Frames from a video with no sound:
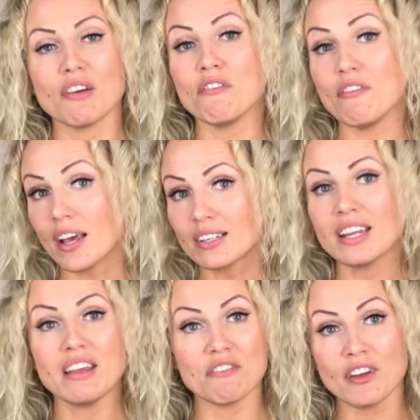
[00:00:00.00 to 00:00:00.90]

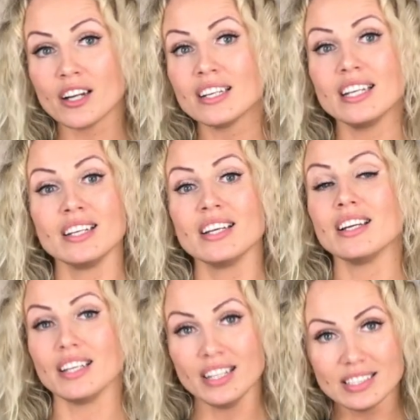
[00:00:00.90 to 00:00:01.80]
Very, very
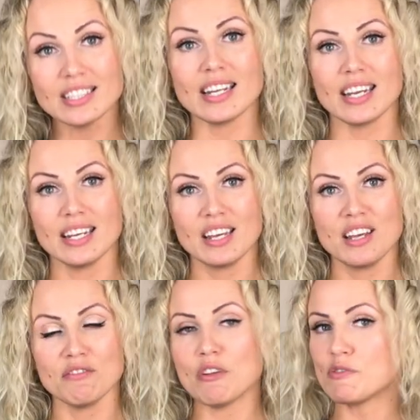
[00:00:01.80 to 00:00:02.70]
easily.
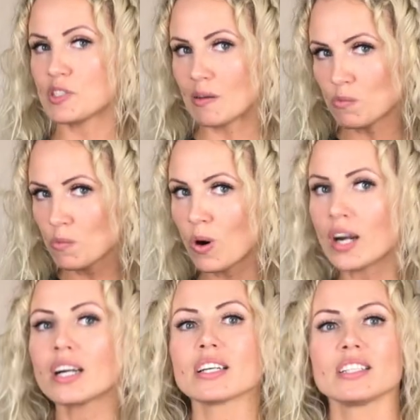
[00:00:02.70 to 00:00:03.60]
With some
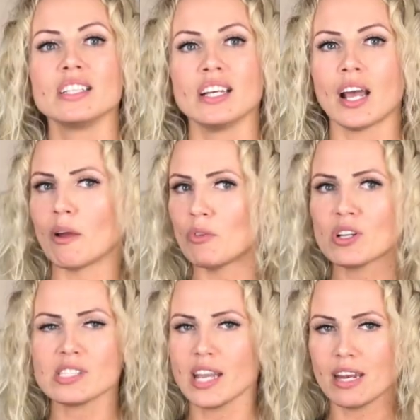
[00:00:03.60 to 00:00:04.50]
work, and I'm
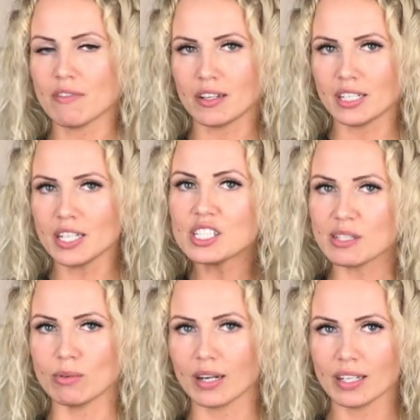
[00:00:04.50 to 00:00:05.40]
not saying very easy
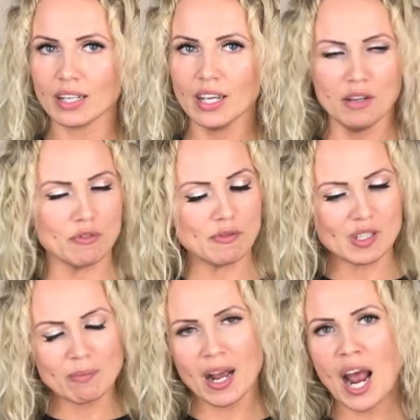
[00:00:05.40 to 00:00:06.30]
work, with
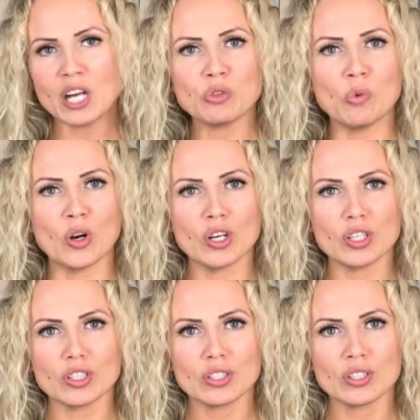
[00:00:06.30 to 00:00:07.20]
some hard
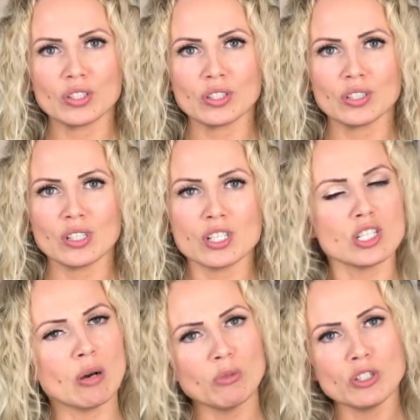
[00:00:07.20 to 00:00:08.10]
work,
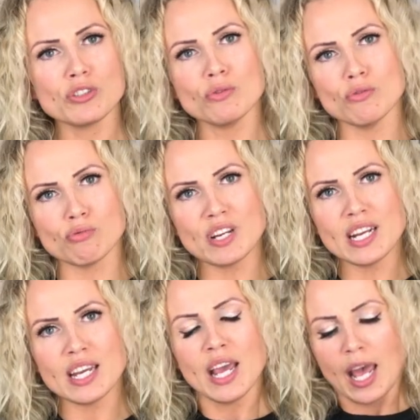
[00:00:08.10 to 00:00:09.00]
someone to
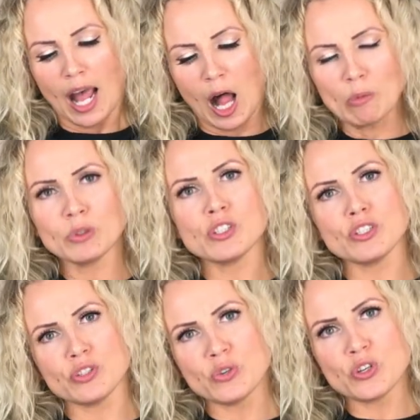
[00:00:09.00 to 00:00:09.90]
really help you to
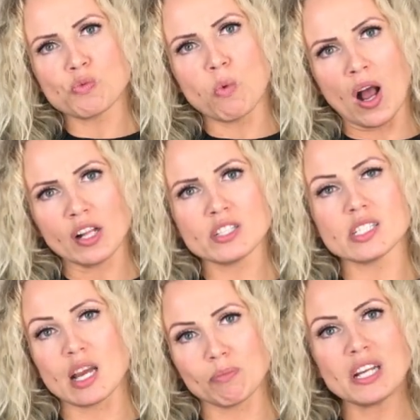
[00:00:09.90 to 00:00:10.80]
do it well,
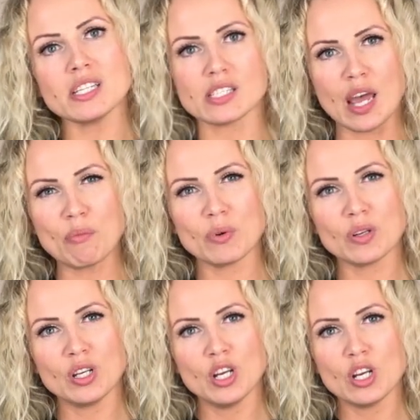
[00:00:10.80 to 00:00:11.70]
step by step,
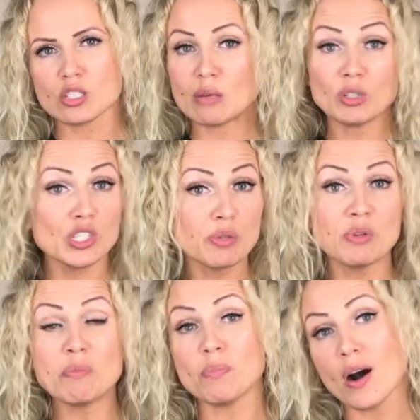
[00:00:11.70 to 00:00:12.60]
someone to
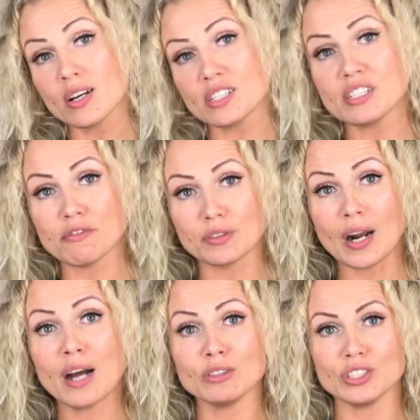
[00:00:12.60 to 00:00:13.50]
be positive
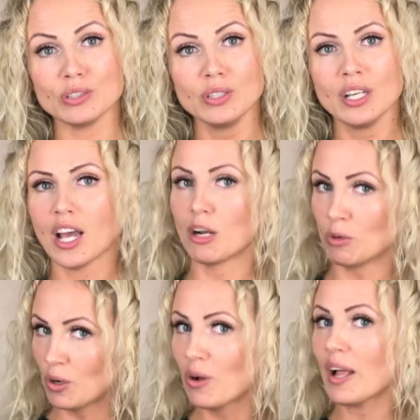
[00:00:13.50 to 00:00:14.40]
around you, and
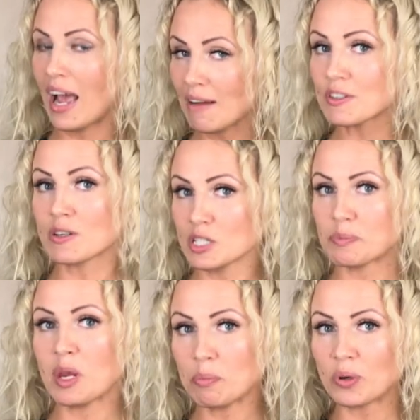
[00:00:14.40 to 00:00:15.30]
we all have those
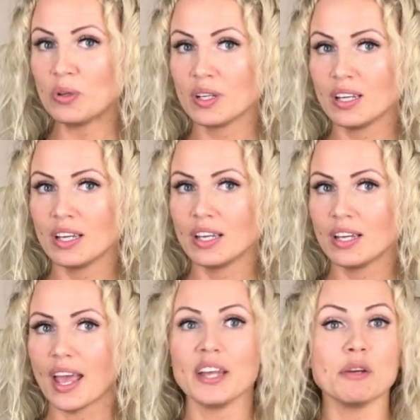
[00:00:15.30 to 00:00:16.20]
people,
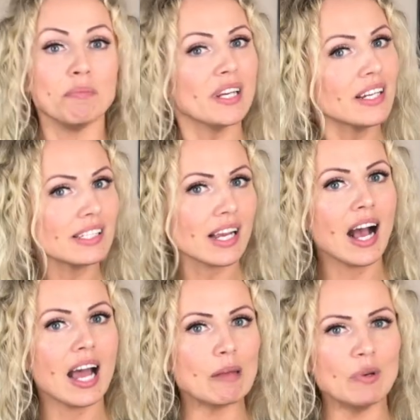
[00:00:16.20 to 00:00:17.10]
and a bit of
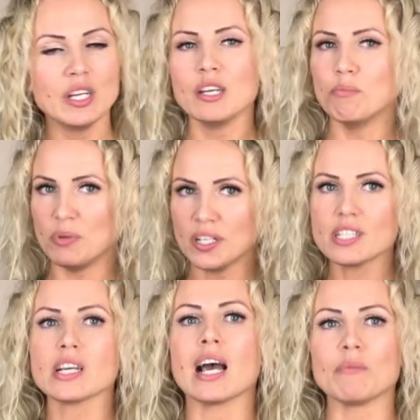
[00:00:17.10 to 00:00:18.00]
time,
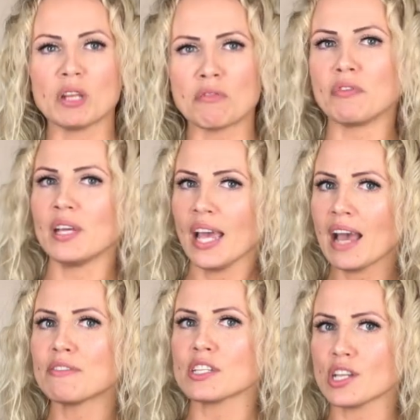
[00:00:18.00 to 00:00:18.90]
if we
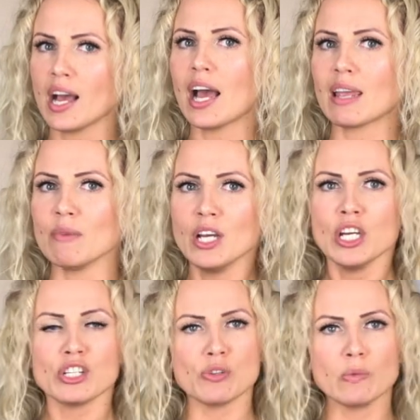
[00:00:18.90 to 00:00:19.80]
have a time
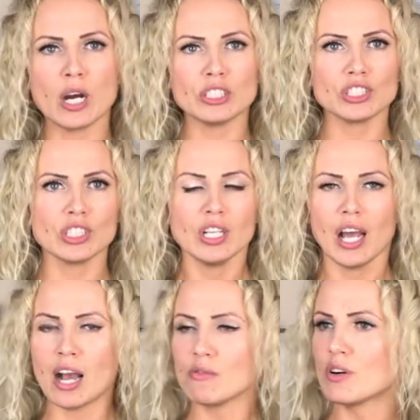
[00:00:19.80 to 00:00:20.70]
to watch
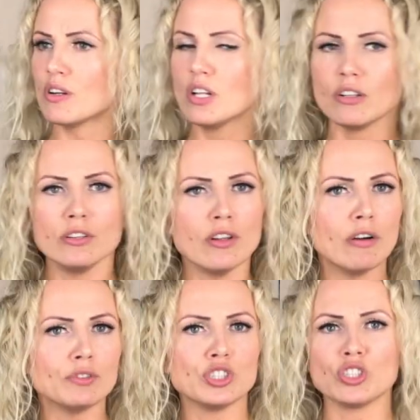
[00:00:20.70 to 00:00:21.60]
our
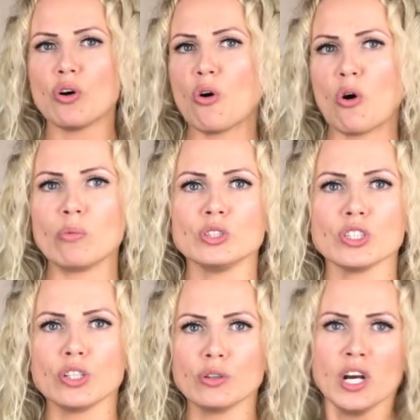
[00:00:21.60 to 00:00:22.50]
love show,
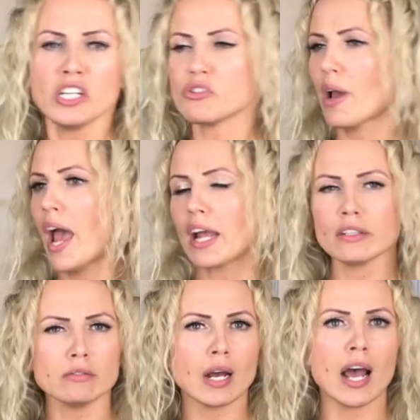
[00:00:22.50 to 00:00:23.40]
you know, to
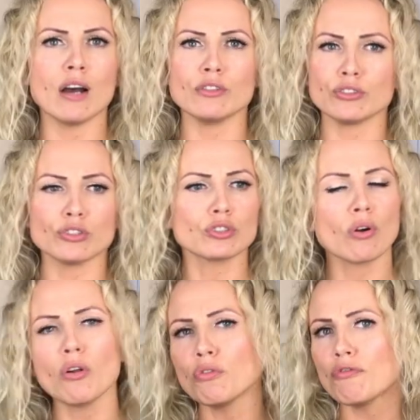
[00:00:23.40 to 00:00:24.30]
hang around, to
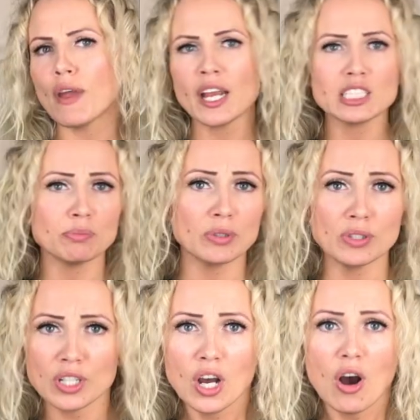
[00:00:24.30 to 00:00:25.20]
scroll
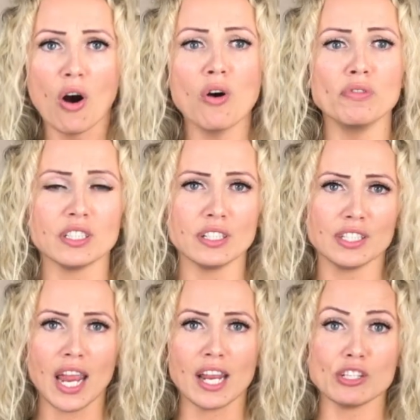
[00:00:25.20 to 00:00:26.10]
Facebook over the
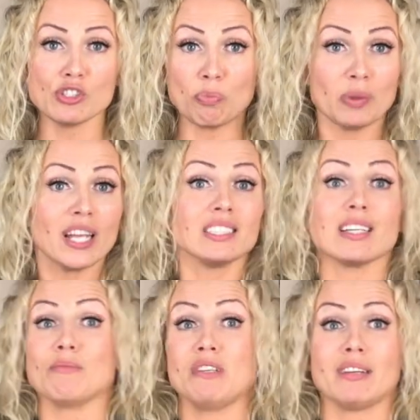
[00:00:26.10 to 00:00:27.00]
days, to play
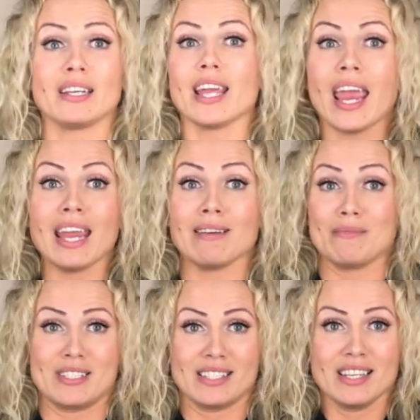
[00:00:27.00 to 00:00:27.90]
some even
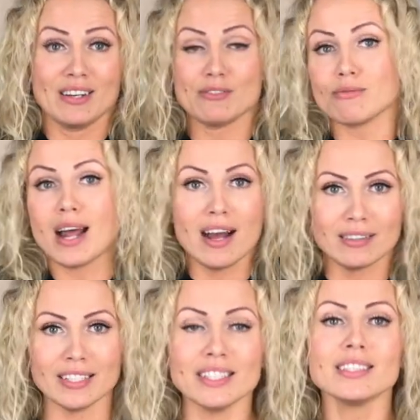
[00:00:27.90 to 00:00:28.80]
games
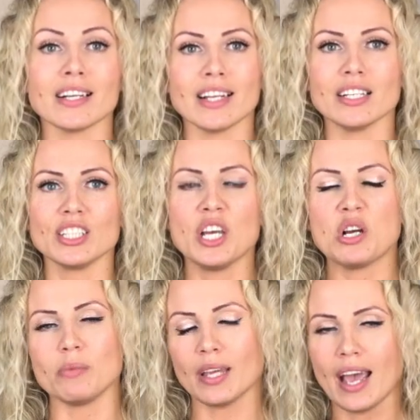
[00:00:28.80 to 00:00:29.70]
around the internet,
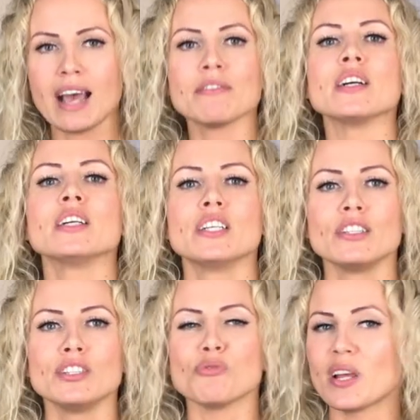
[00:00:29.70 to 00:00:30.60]
we have a
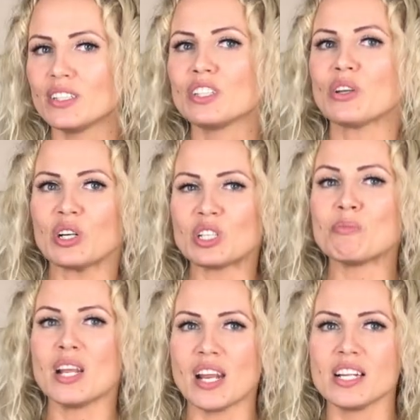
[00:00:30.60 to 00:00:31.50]
20-30
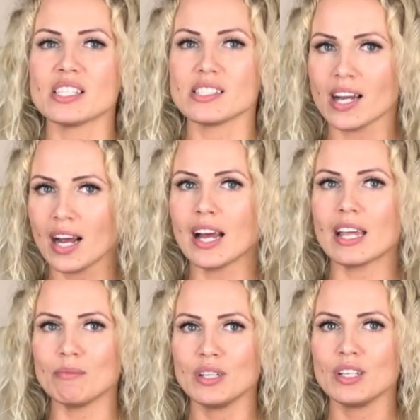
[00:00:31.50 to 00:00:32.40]
minutes
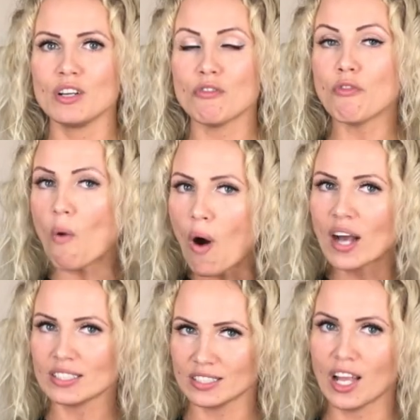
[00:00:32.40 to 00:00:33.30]
time for
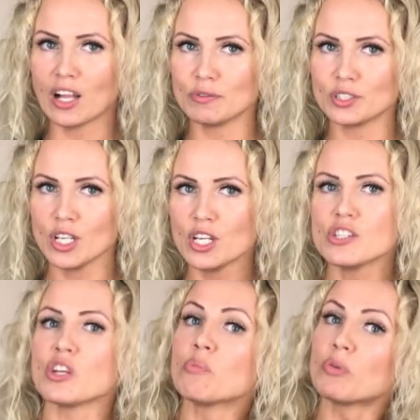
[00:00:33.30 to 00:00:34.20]
ourselves
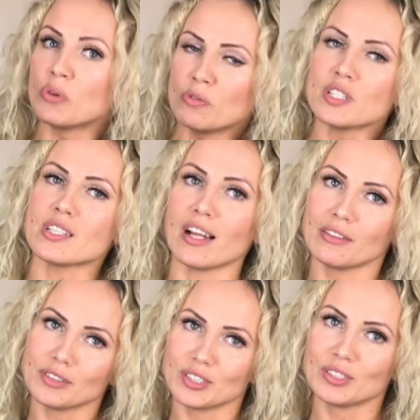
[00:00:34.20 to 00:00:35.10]
to improve
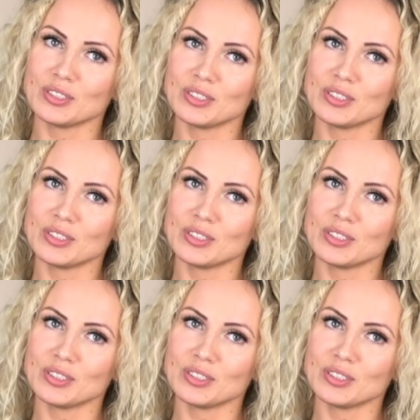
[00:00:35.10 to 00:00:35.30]
ourselves.